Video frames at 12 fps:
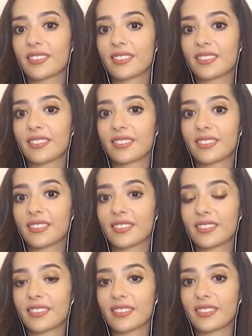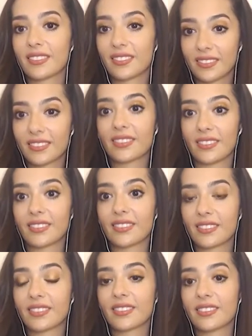
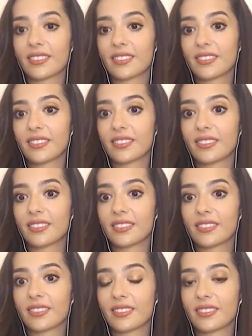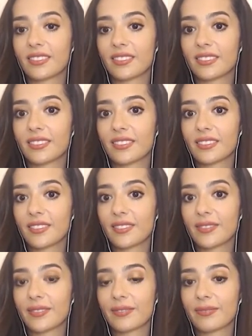
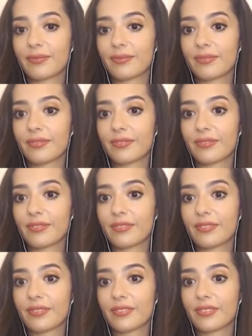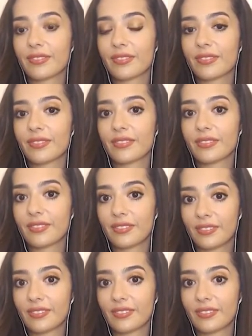This person isn't speaking.